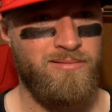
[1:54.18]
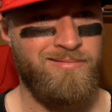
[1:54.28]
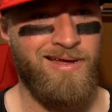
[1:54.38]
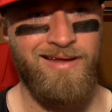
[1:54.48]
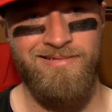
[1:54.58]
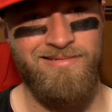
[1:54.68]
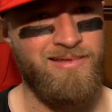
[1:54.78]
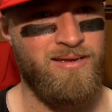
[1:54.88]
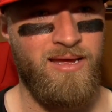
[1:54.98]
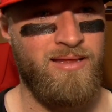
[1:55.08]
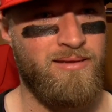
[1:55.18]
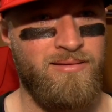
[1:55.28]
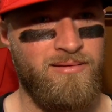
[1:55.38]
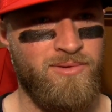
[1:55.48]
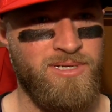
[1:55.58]
Not the day
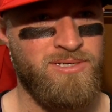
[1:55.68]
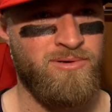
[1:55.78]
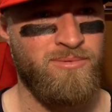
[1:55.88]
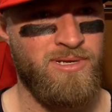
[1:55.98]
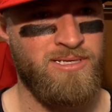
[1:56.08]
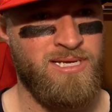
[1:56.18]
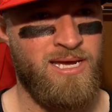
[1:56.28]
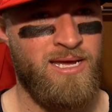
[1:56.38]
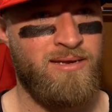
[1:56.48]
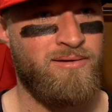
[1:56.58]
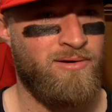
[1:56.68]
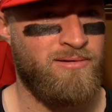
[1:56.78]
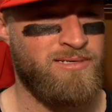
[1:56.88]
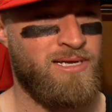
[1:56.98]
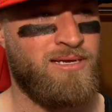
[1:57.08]
that Luis normally has had
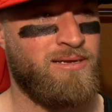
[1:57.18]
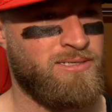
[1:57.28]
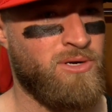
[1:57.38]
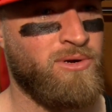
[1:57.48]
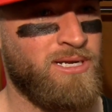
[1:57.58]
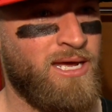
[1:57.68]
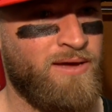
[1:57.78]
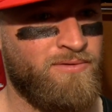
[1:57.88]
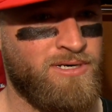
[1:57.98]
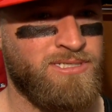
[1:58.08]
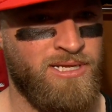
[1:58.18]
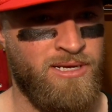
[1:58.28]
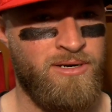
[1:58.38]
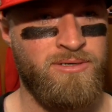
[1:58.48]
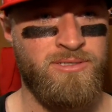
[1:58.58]
or is going to have the rest of the
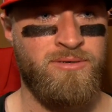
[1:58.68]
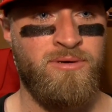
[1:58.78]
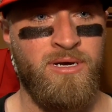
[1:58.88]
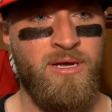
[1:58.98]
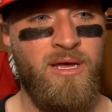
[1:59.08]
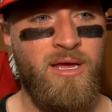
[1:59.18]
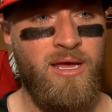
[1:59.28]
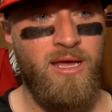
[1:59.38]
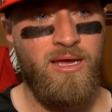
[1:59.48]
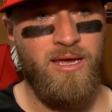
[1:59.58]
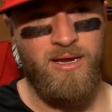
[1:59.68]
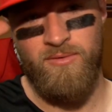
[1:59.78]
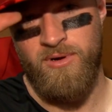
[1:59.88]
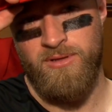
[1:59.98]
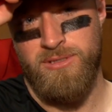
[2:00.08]
year, so kind
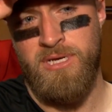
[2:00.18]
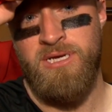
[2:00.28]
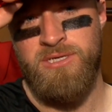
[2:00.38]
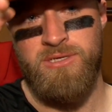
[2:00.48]
of one of those days.